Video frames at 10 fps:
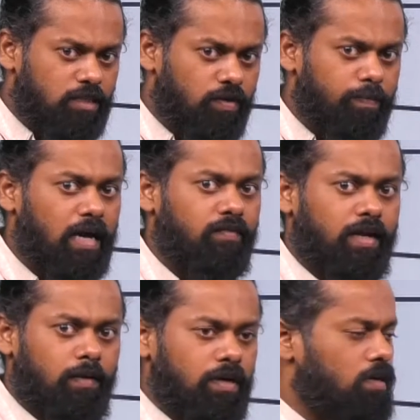will be
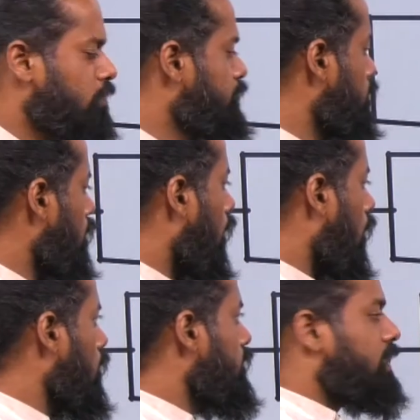available for
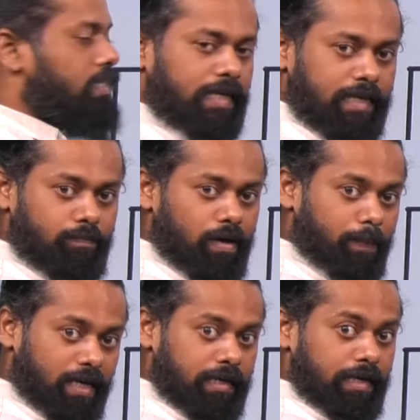all the
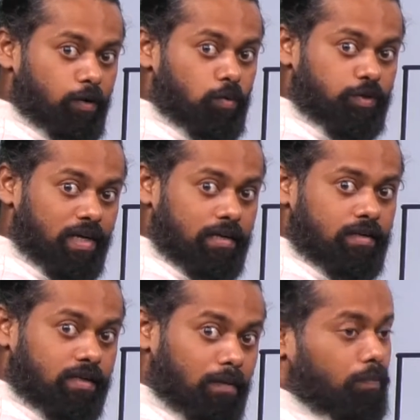individual
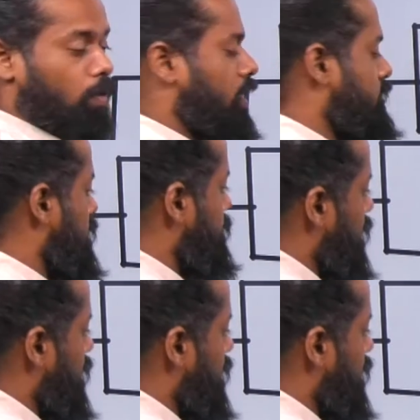components. That